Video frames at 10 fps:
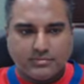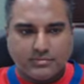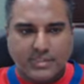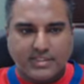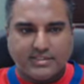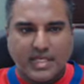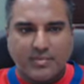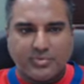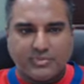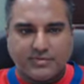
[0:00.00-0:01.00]

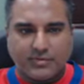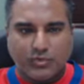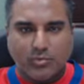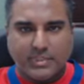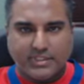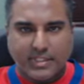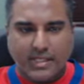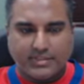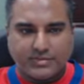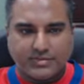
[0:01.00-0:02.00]
Examples of aerobic
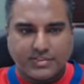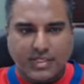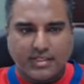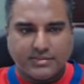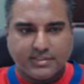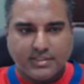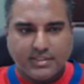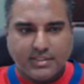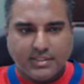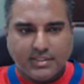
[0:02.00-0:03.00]
exercise:
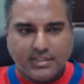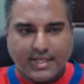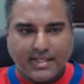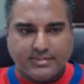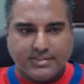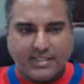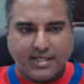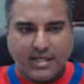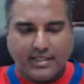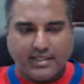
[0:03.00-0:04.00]
dancing,
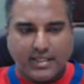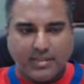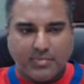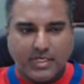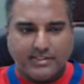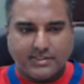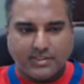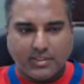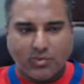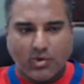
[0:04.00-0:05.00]
hiking,
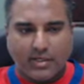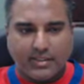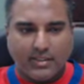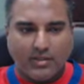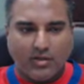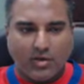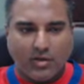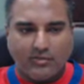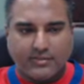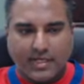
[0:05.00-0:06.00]
bicycling, walking,
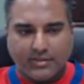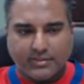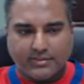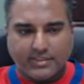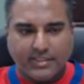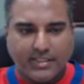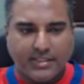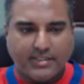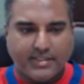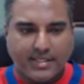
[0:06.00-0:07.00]
golf, downhill skiing,
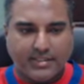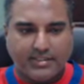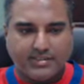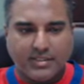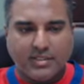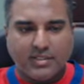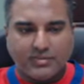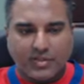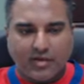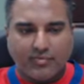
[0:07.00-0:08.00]
tennis,
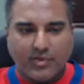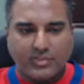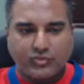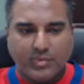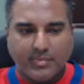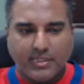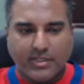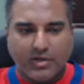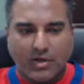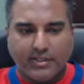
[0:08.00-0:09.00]
softball, swimming,
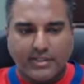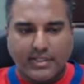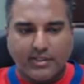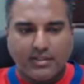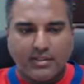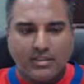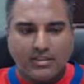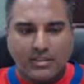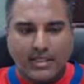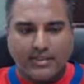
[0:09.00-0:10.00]
gardening,
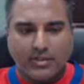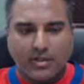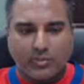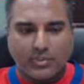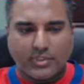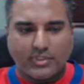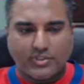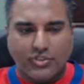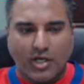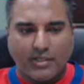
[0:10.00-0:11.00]
light yard work,
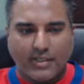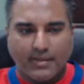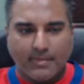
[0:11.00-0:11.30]
jogging.